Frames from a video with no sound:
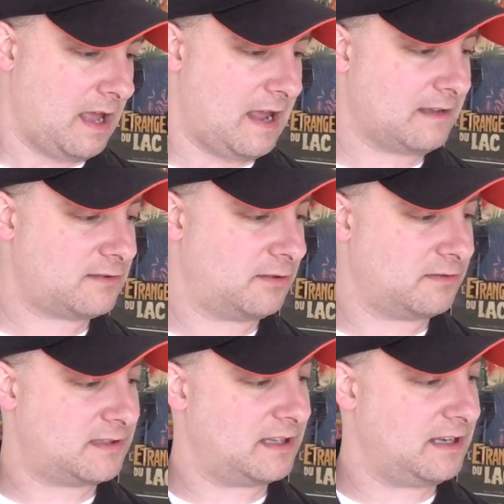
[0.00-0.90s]
Astro
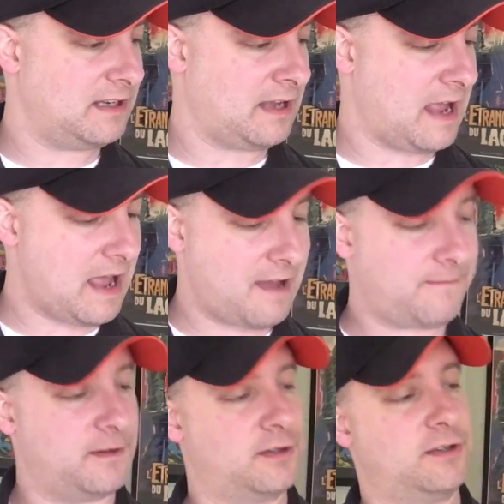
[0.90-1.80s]
City
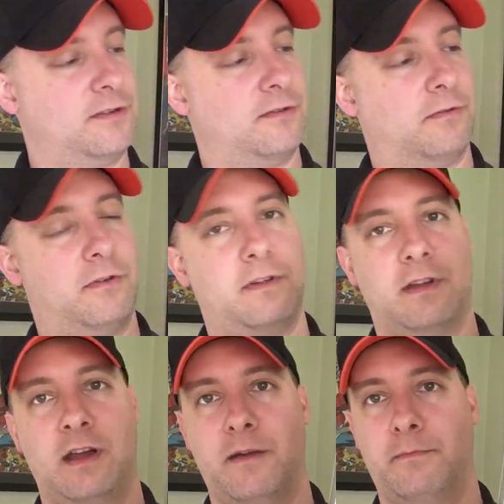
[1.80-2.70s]
half issue,
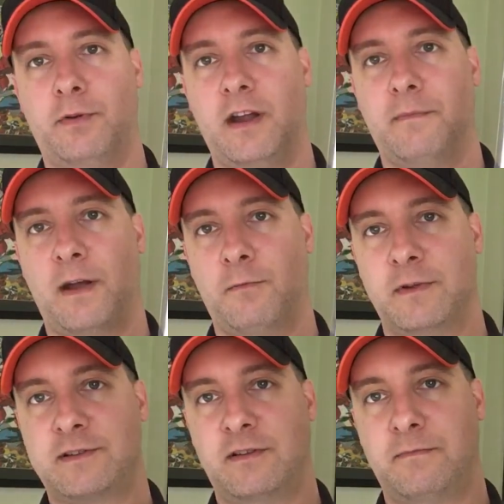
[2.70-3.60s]
put out by
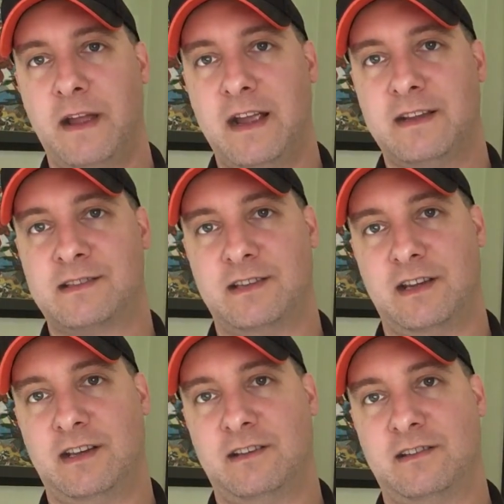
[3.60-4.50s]
Wizard
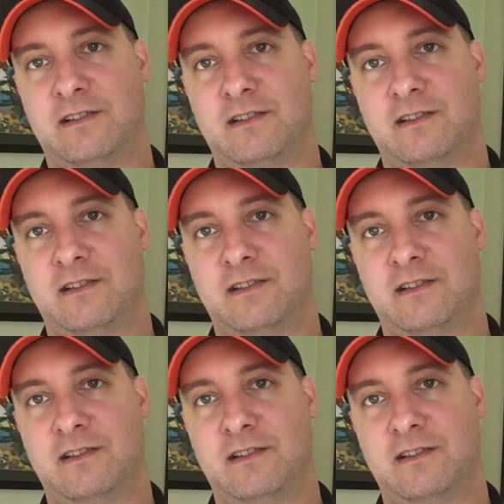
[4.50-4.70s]
Magazine